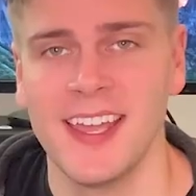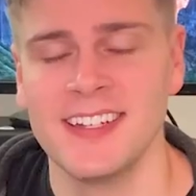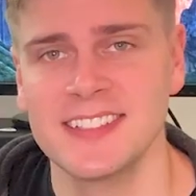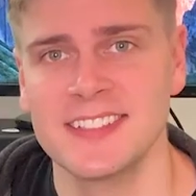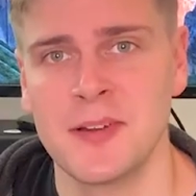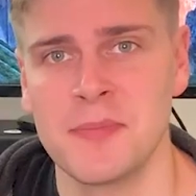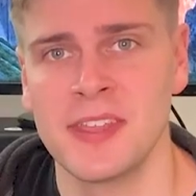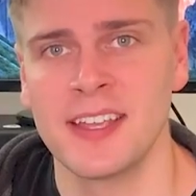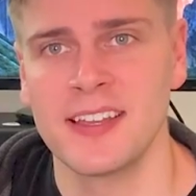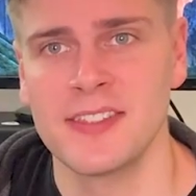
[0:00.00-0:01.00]
into
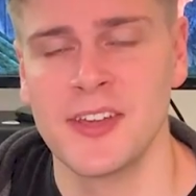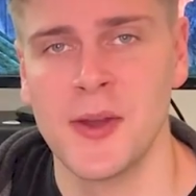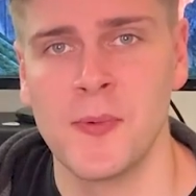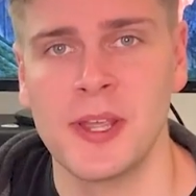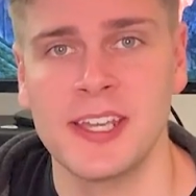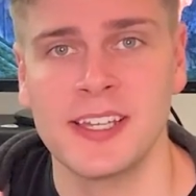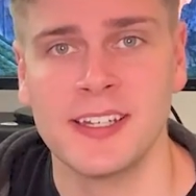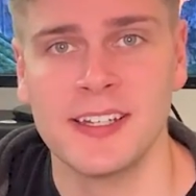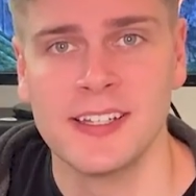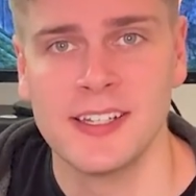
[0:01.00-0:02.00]
something that we
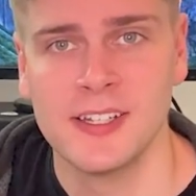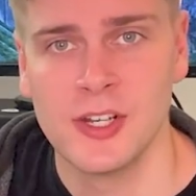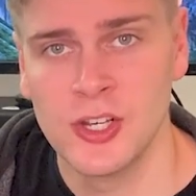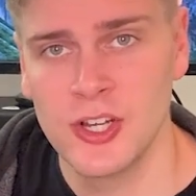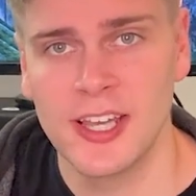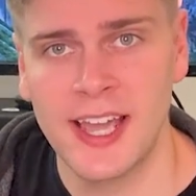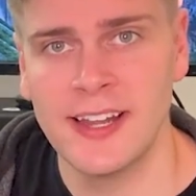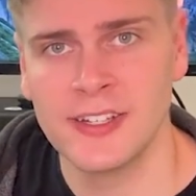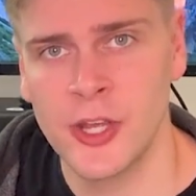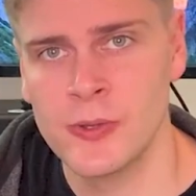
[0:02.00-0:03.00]
can look at
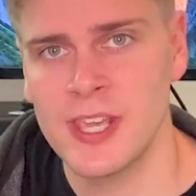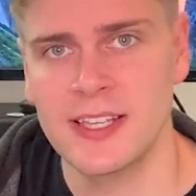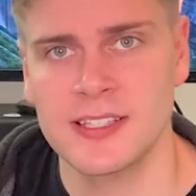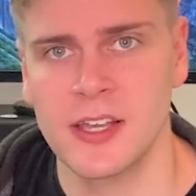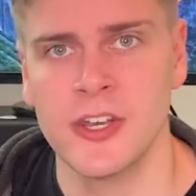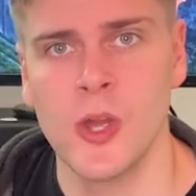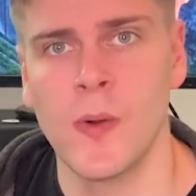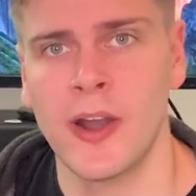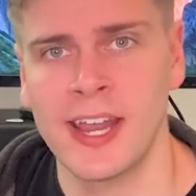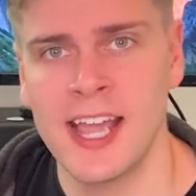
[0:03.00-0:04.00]
and go, yes, I know
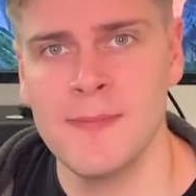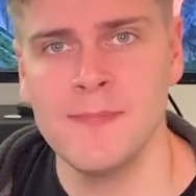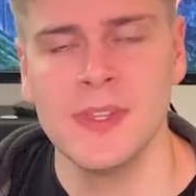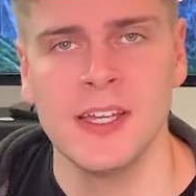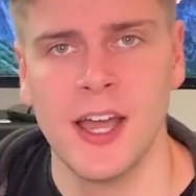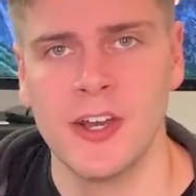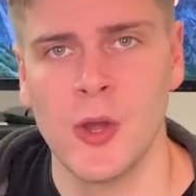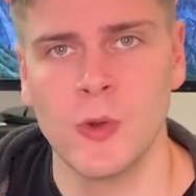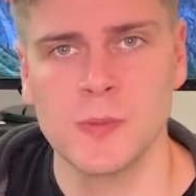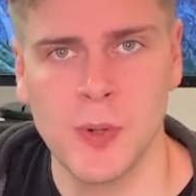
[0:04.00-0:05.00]
where I am, I know
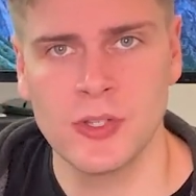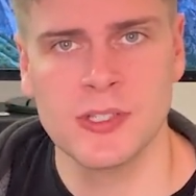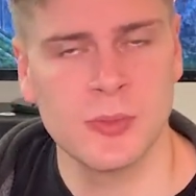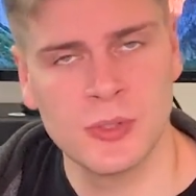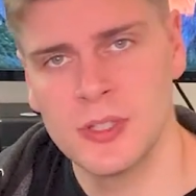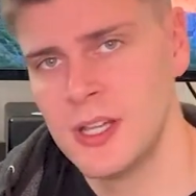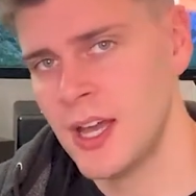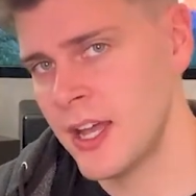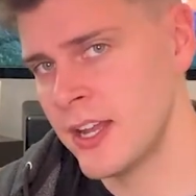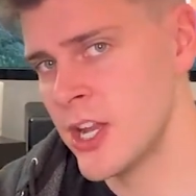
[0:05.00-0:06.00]
what's possible,
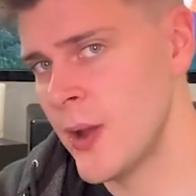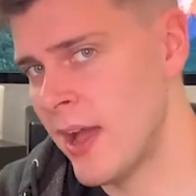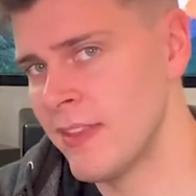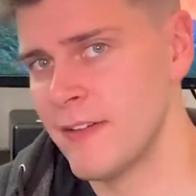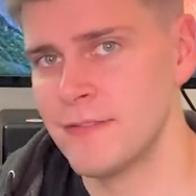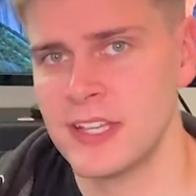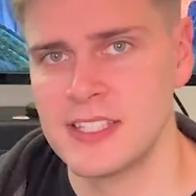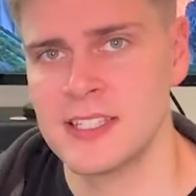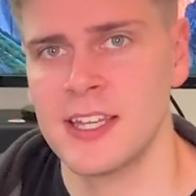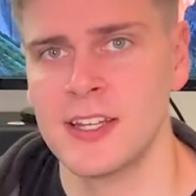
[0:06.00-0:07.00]
and I know how that
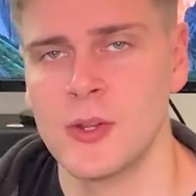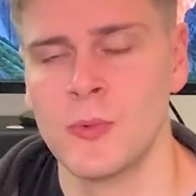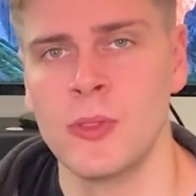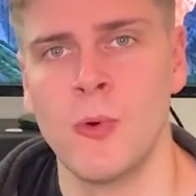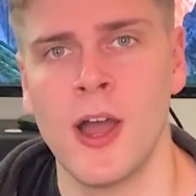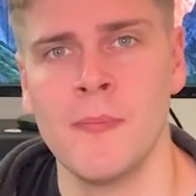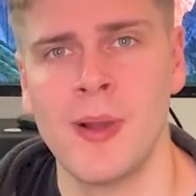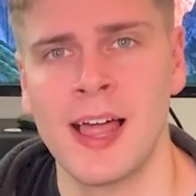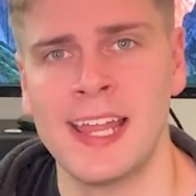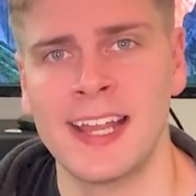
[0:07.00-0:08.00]
fits in with what I'm
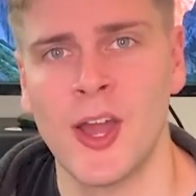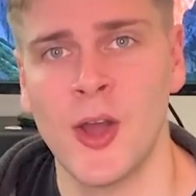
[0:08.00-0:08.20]
playing